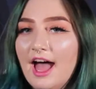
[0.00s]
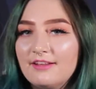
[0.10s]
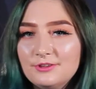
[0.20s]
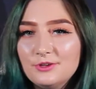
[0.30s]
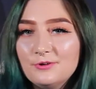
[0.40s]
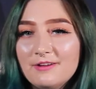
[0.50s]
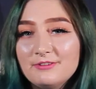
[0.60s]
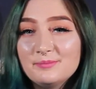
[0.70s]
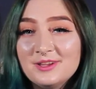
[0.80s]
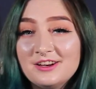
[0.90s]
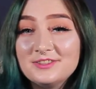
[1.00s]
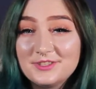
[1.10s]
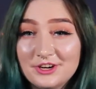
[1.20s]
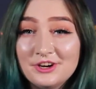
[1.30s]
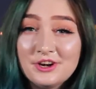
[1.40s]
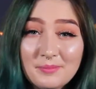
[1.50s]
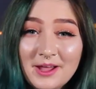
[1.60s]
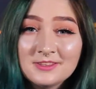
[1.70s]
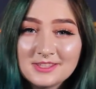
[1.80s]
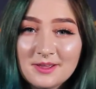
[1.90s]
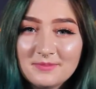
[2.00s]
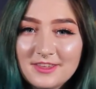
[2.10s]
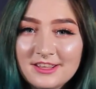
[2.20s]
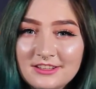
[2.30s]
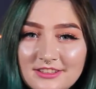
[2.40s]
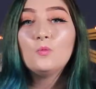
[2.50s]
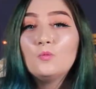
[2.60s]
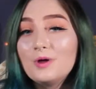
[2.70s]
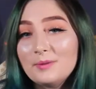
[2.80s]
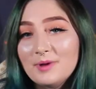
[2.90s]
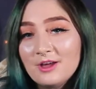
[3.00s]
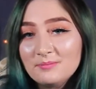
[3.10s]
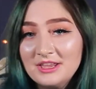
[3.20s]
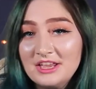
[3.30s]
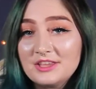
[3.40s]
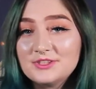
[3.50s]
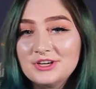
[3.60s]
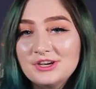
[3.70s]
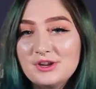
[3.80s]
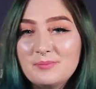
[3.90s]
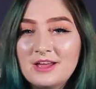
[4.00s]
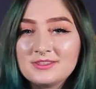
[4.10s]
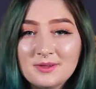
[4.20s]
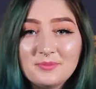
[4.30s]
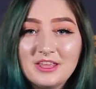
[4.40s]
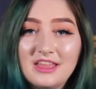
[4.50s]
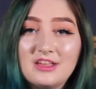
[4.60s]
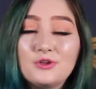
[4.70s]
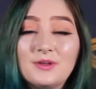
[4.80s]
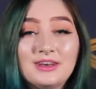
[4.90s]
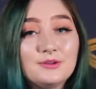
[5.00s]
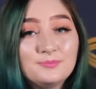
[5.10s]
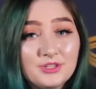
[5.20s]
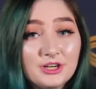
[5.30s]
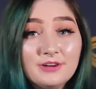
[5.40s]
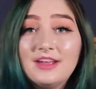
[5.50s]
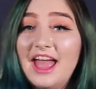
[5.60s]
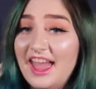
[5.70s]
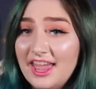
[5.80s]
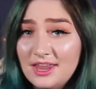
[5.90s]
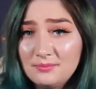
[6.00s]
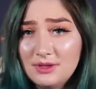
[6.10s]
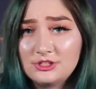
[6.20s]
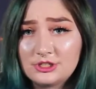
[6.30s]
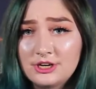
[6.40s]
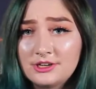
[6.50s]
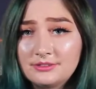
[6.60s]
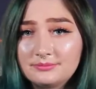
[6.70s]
Have you ever been uncertain about something? What about being uncertain about something that you can observe and measure?